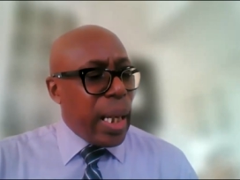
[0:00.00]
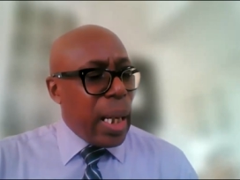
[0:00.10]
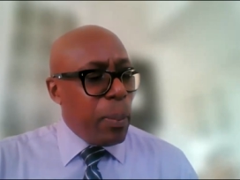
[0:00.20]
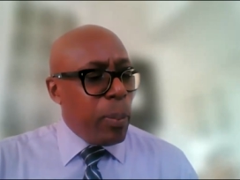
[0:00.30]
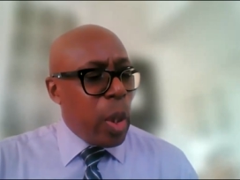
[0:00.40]

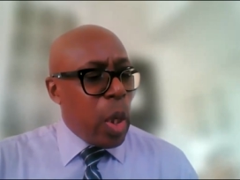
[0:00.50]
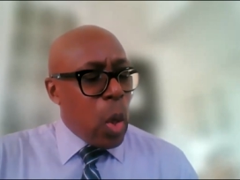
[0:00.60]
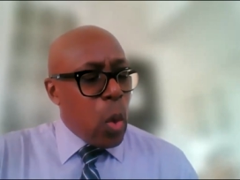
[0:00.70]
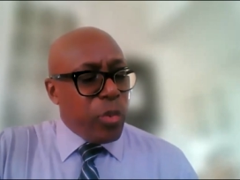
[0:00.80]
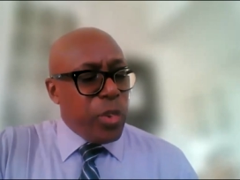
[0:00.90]
come
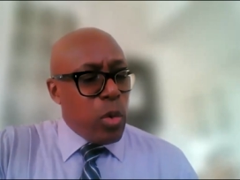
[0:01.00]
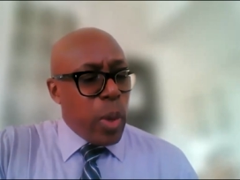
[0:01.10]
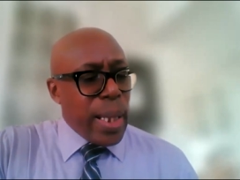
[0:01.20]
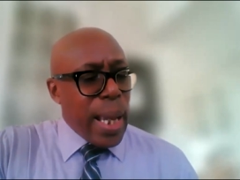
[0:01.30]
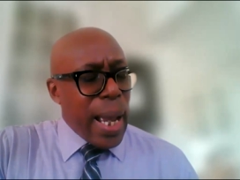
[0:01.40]
with the
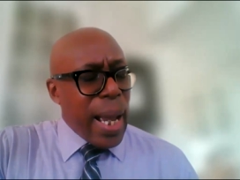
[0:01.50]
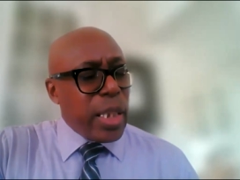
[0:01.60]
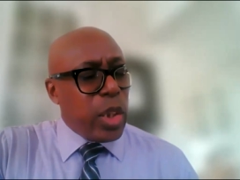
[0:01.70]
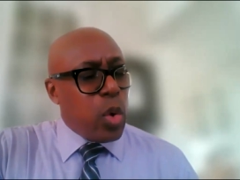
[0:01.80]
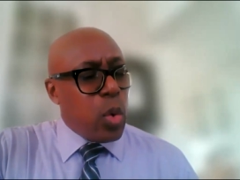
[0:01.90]
right
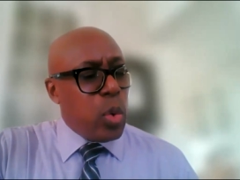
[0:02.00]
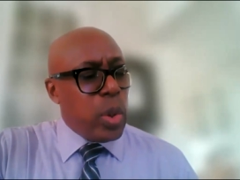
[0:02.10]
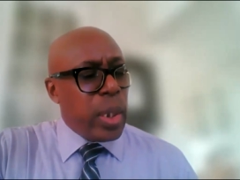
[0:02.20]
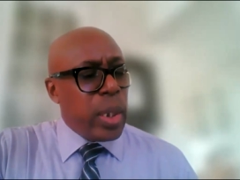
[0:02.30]
attitude